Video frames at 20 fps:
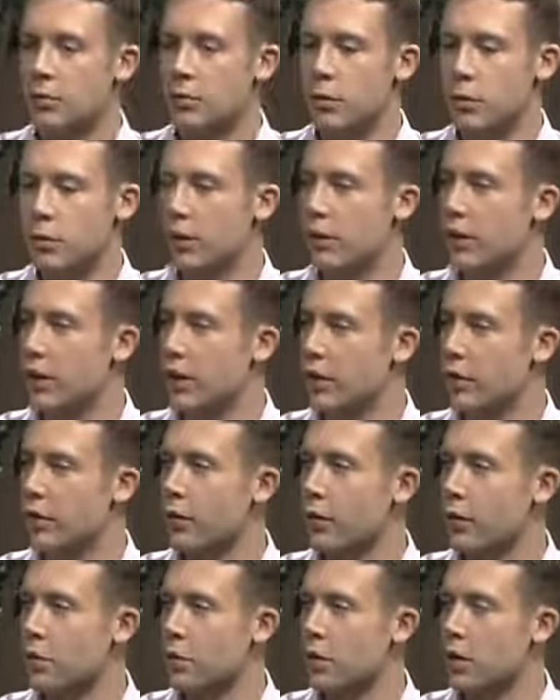who was against
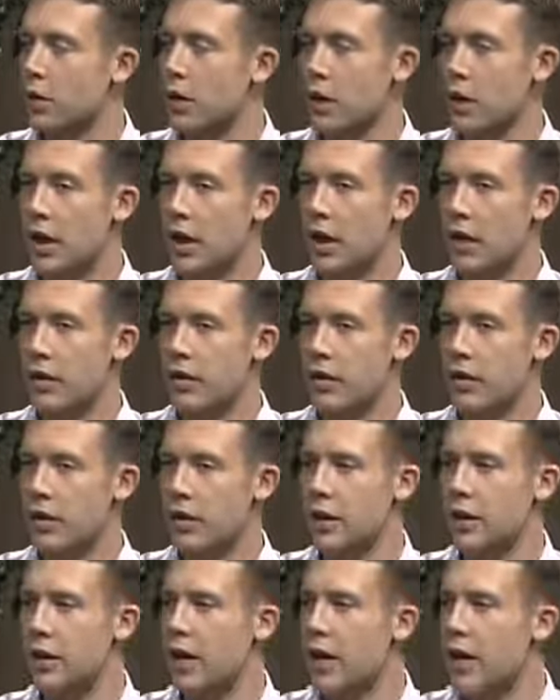the war, and
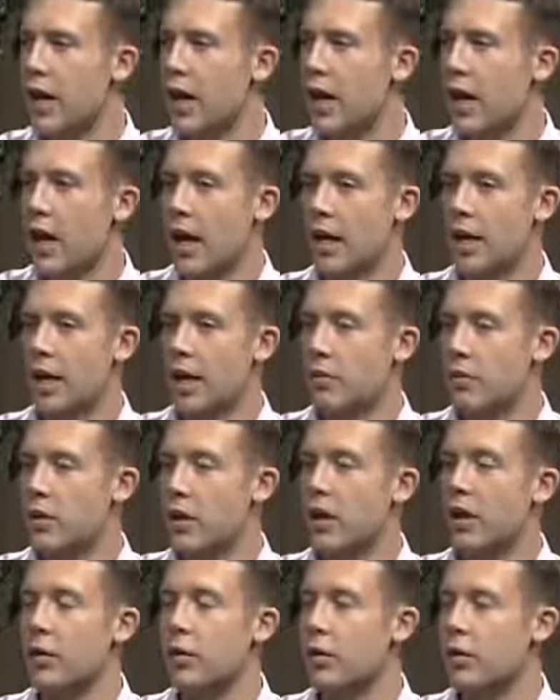ended up
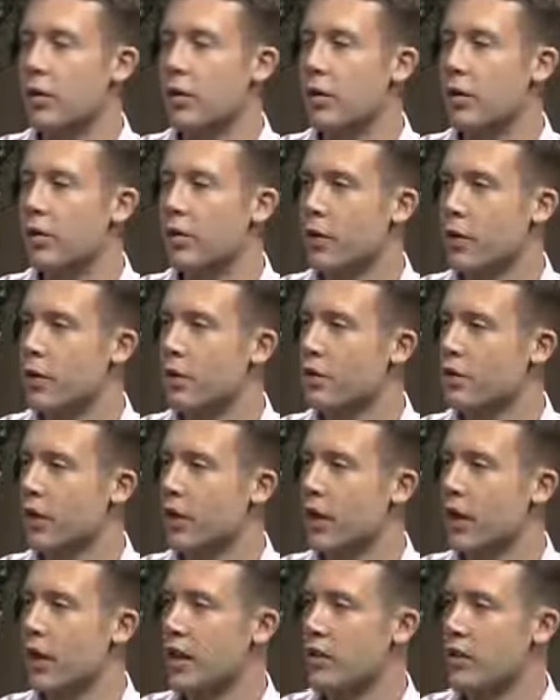talking with some of the folks,
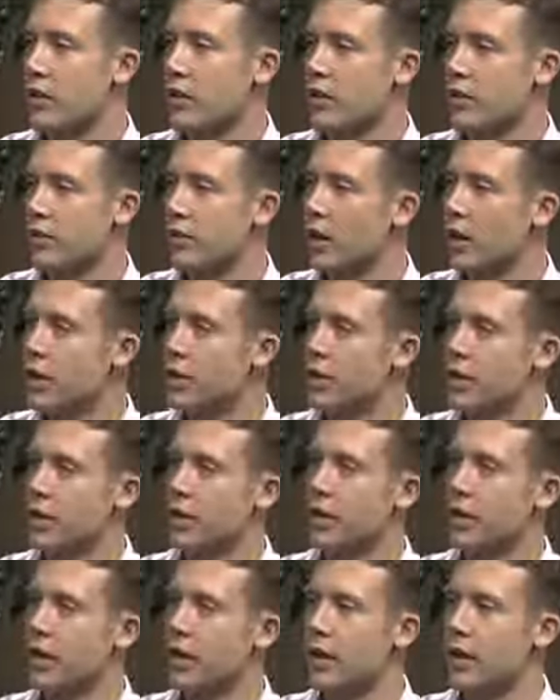and then I started
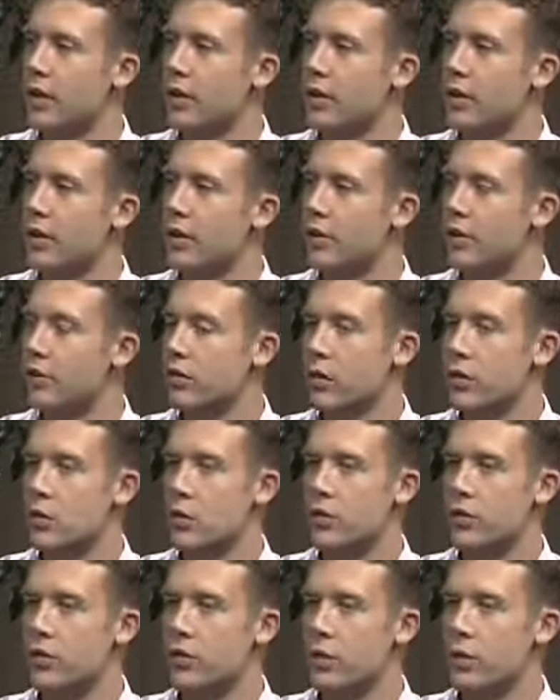volunteering there in the
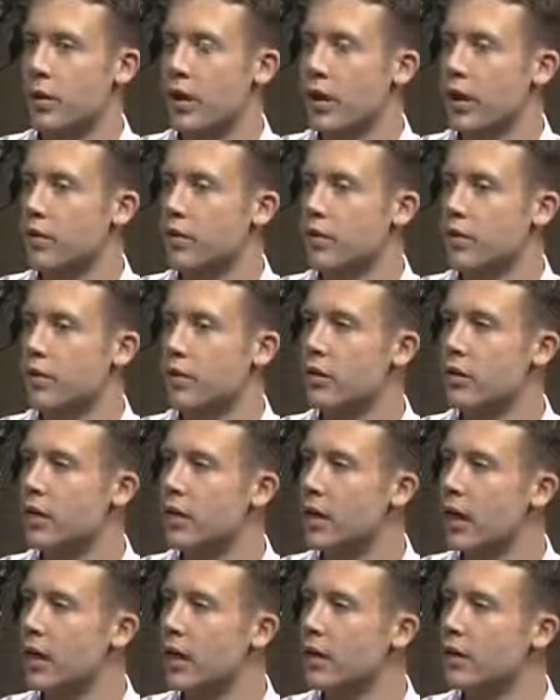summer of
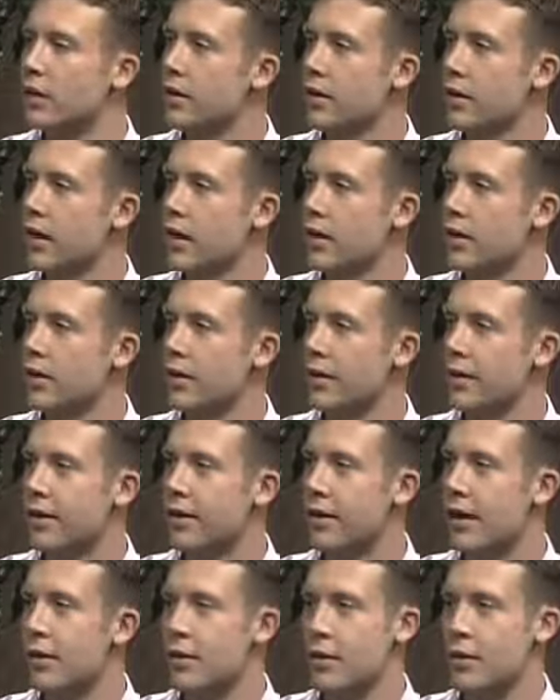2009, and
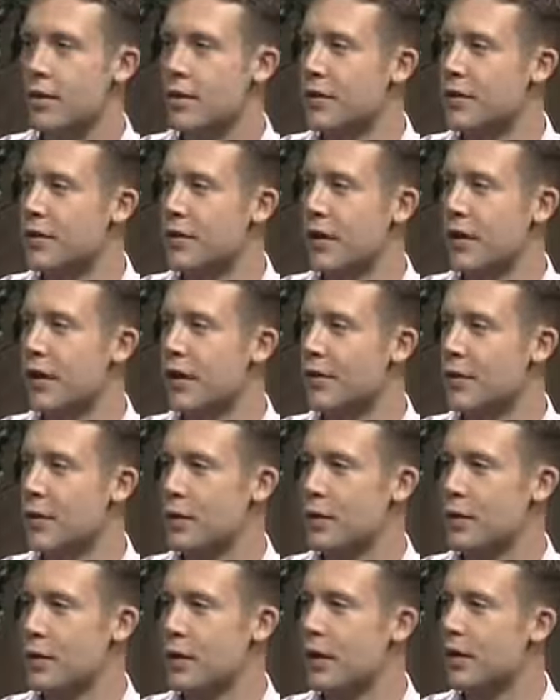ever since then I've
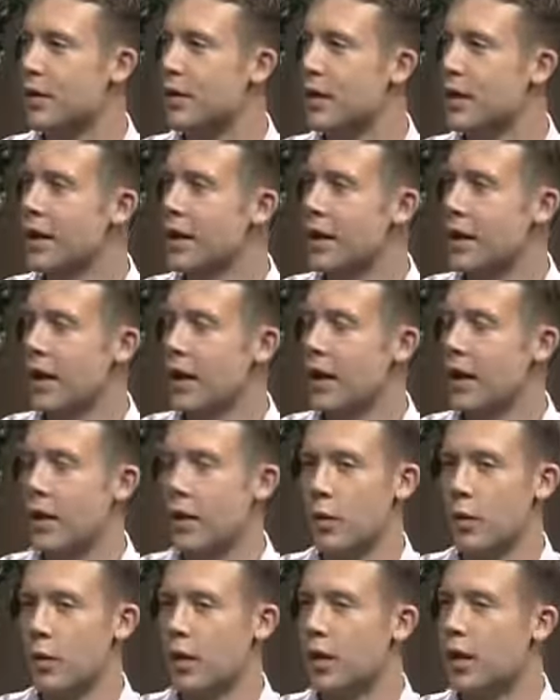just been
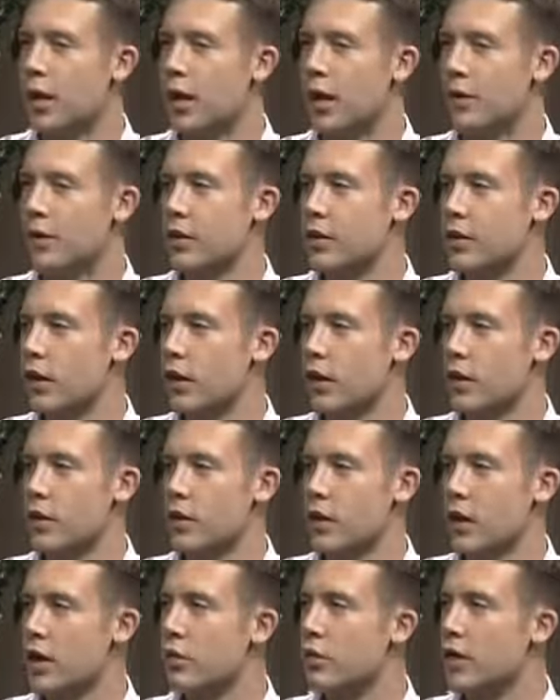working at Coffee Strong and
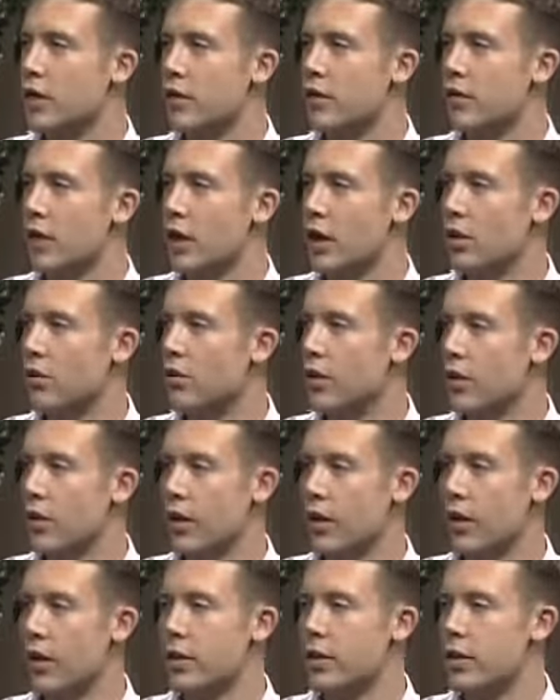trying to be involved in
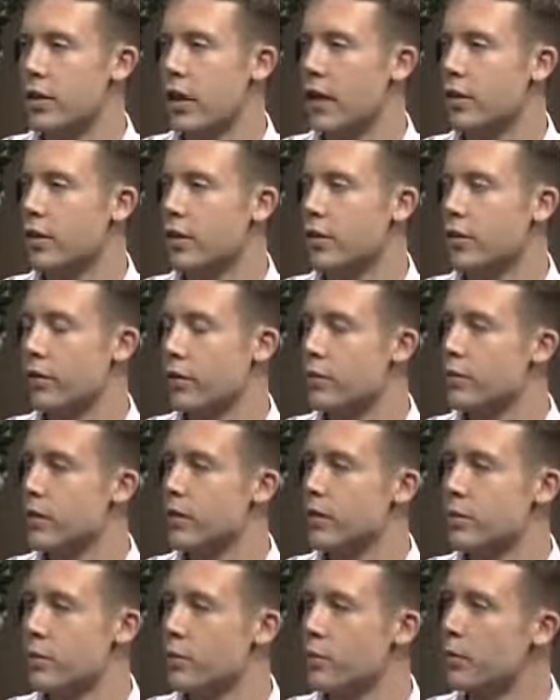the GI
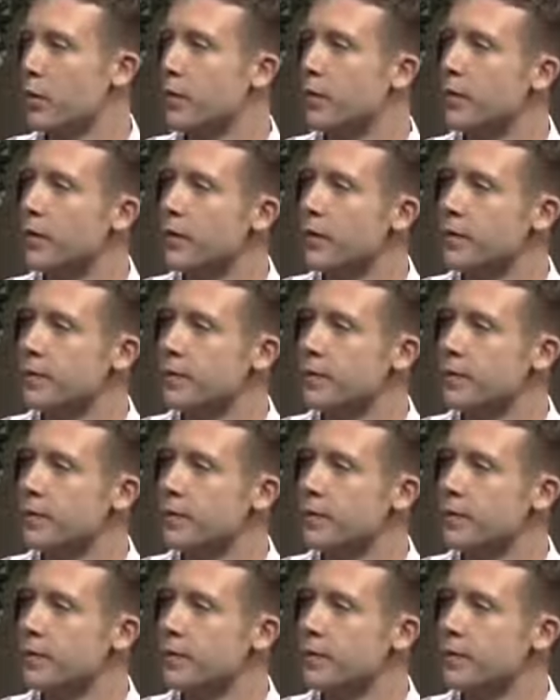resistance movement.